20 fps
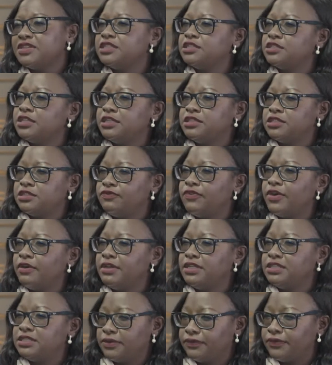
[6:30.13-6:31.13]
it's
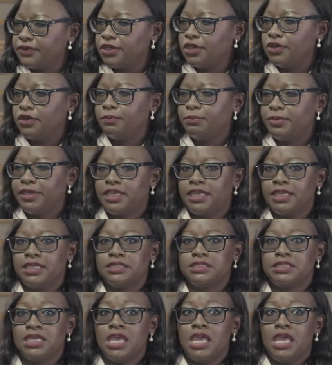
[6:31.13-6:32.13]
very difficult
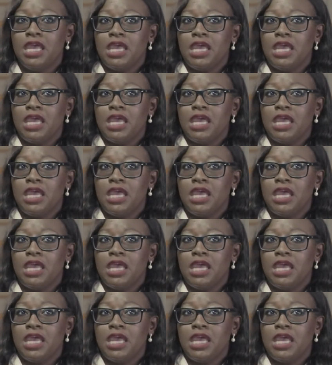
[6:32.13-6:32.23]
because